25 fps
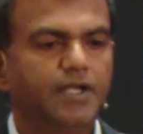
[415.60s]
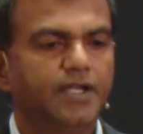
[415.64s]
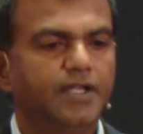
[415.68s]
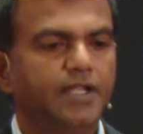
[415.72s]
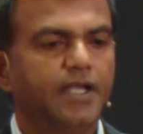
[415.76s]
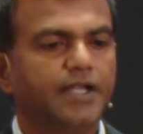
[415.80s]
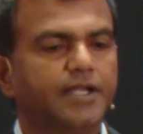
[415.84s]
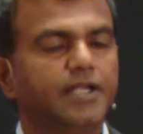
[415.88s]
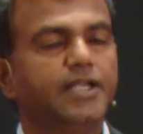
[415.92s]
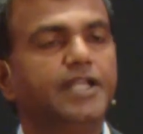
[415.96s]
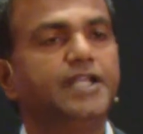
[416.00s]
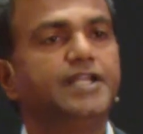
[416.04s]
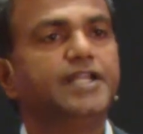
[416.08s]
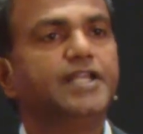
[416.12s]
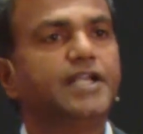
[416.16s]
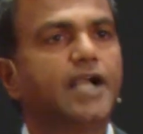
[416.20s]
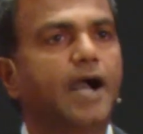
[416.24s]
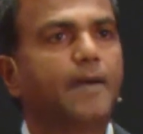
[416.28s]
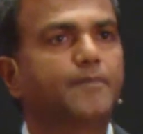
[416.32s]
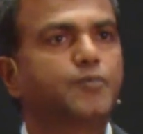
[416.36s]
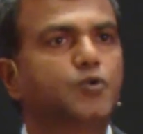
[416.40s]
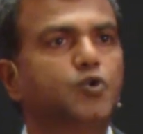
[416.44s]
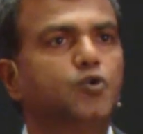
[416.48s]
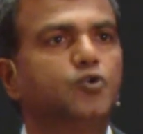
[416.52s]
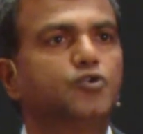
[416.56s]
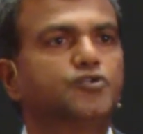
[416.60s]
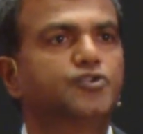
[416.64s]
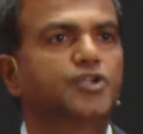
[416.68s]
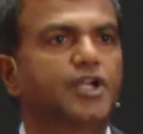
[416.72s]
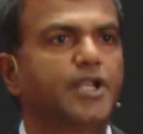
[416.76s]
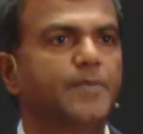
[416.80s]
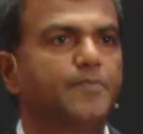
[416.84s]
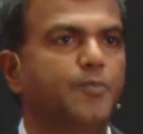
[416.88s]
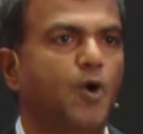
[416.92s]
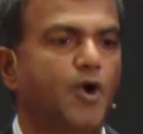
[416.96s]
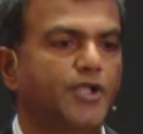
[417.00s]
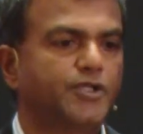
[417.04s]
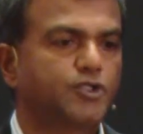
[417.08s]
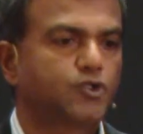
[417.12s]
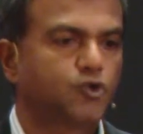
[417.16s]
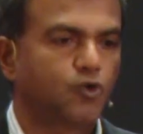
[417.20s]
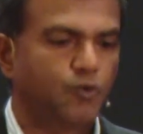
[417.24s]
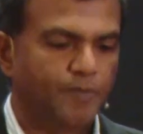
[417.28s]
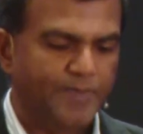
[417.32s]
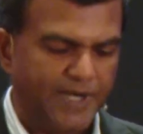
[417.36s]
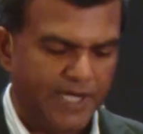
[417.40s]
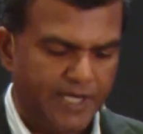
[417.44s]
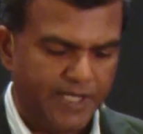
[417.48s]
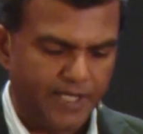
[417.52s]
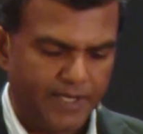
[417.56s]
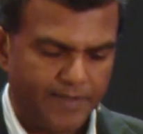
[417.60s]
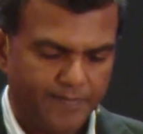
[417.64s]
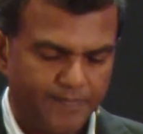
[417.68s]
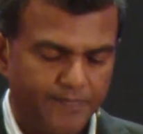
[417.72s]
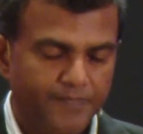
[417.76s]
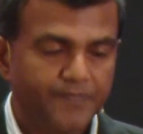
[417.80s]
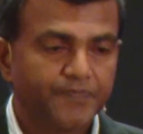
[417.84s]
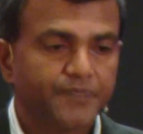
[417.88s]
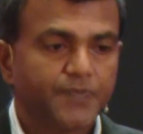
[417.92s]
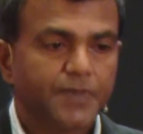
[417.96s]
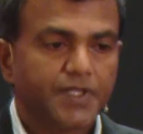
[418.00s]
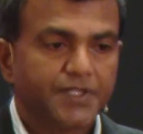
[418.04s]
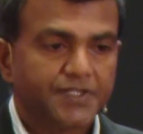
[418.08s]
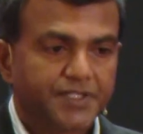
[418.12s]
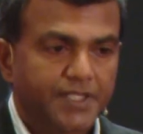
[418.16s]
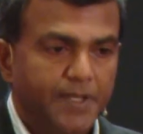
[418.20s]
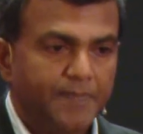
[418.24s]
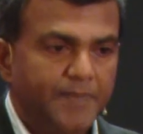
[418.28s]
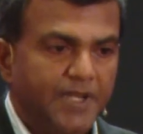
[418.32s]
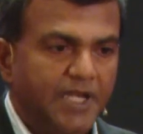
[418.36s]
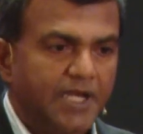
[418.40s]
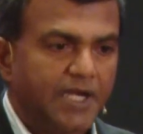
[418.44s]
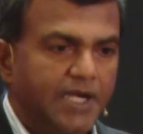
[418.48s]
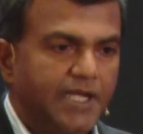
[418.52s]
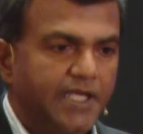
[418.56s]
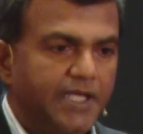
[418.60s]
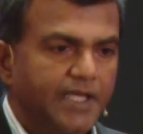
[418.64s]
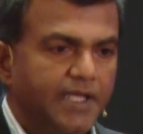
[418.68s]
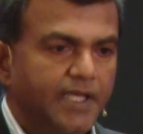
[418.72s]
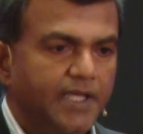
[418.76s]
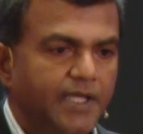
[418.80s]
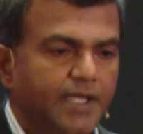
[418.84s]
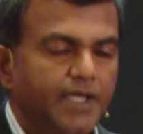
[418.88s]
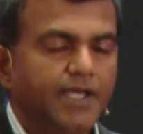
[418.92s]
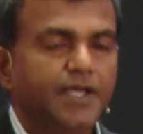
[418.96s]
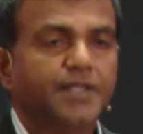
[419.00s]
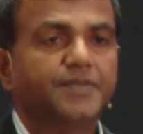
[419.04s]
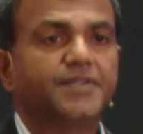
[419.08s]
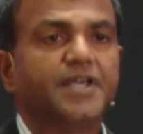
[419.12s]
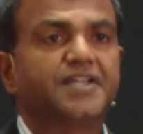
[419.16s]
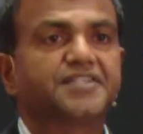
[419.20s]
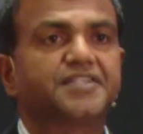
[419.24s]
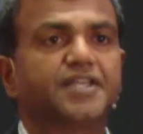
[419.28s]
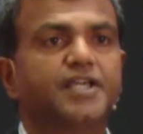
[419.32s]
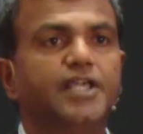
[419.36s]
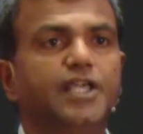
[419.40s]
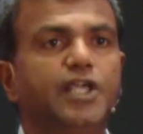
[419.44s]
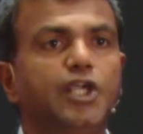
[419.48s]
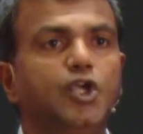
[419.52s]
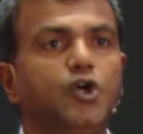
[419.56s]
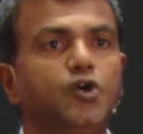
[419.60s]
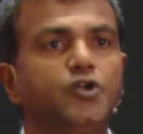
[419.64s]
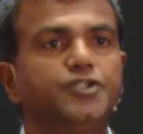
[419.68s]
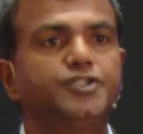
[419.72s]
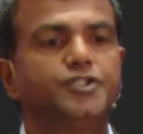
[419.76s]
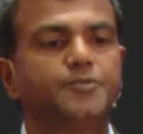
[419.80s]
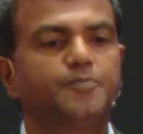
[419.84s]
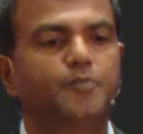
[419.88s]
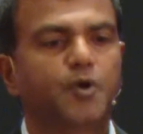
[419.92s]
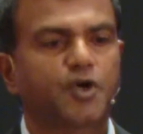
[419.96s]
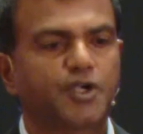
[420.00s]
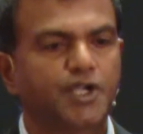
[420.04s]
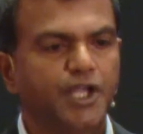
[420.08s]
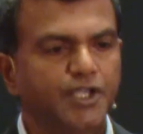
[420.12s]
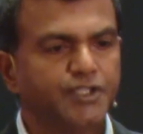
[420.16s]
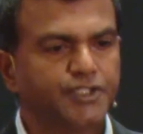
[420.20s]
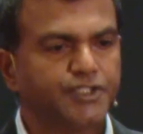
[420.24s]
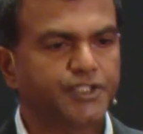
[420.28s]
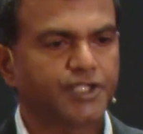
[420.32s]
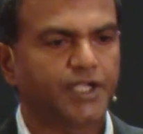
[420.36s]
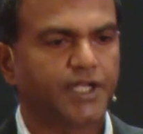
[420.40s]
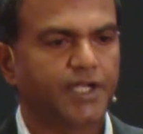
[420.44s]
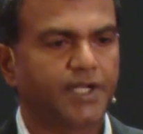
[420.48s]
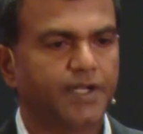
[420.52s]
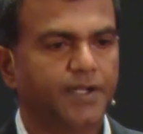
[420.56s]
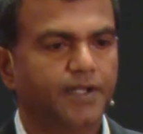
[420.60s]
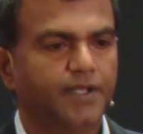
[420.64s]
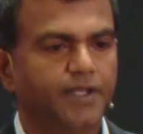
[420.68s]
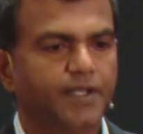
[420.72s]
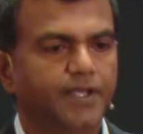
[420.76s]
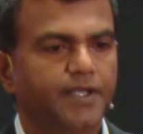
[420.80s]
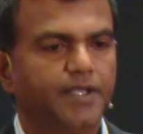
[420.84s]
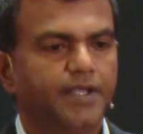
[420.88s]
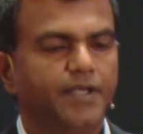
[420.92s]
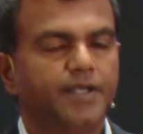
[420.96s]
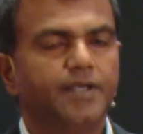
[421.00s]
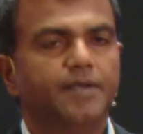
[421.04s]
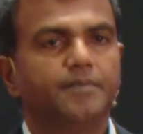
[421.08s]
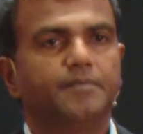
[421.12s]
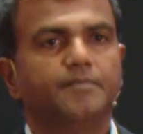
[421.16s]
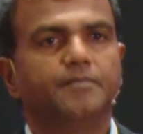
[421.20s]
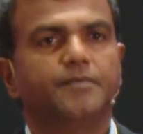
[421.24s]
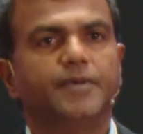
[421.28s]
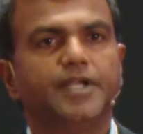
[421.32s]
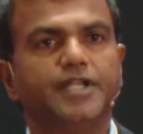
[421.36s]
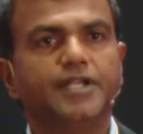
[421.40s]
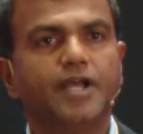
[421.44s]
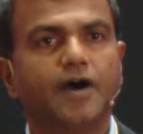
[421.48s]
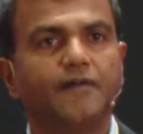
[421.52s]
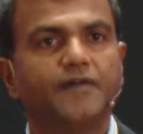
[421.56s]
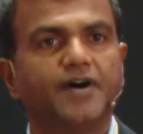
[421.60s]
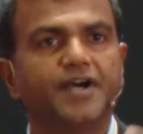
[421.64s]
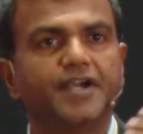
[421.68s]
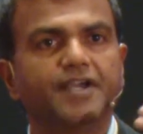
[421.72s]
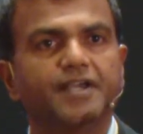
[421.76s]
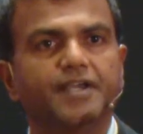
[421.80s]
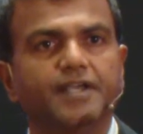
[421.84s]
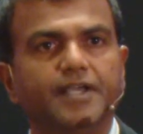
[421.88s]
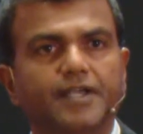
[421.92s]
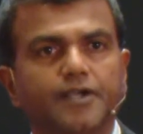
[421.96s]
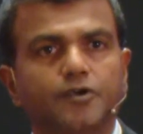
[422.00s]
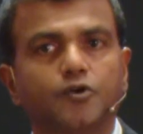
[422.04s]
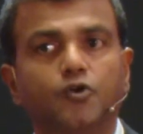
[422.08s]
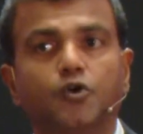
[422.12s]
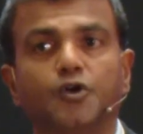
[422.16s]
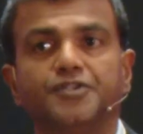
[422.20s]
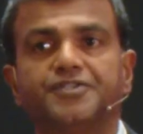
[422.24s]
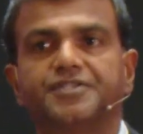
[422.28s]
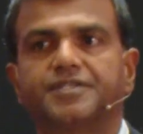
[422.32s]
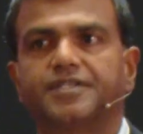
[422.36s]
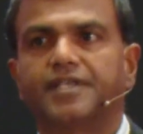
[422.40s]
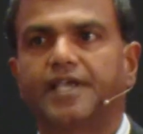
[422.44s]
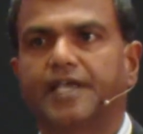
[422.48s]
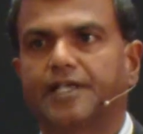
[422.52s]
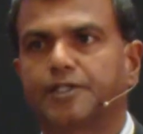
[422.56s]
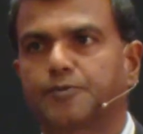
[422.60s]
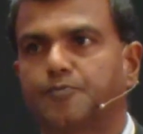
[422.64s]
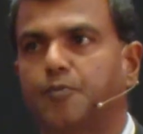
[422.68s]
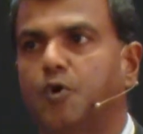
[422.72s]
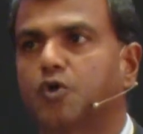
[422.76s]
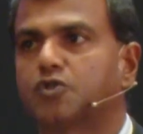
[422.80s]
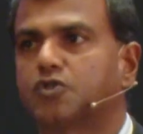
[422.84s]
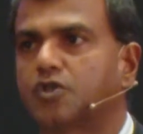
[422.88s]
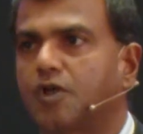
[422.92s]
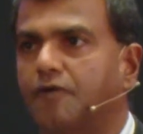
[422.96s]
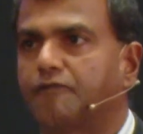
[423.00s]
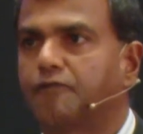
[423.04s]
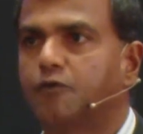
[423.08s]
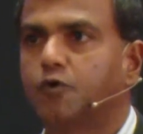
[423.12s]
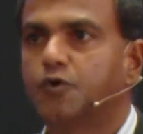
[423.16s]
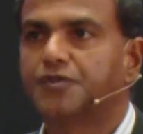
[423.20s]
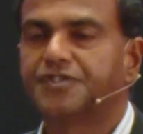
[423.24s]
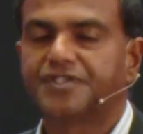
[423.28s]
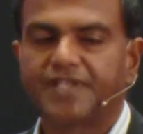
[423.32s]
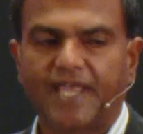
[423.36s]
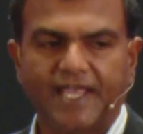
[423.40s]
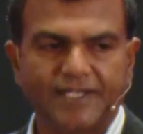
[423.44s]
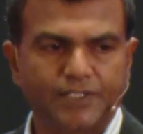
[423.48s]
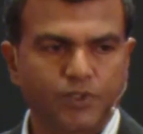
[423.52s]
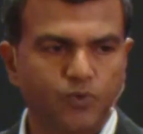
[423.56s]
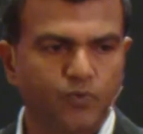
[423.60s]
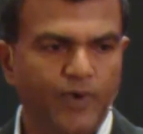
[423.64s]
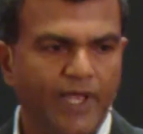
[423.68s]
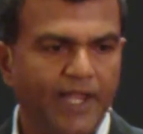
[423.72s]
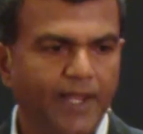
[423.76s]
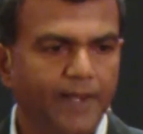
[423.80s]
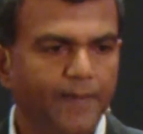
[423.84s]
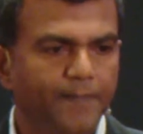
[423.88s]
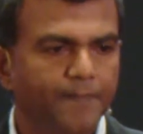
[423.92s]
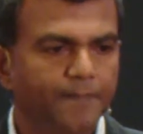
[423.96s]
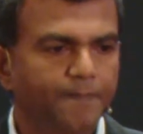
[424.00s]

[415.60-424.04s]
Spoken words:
leading up to 3.2 billion. Similarly, there's a huge potential in our goods, exports of goods as well,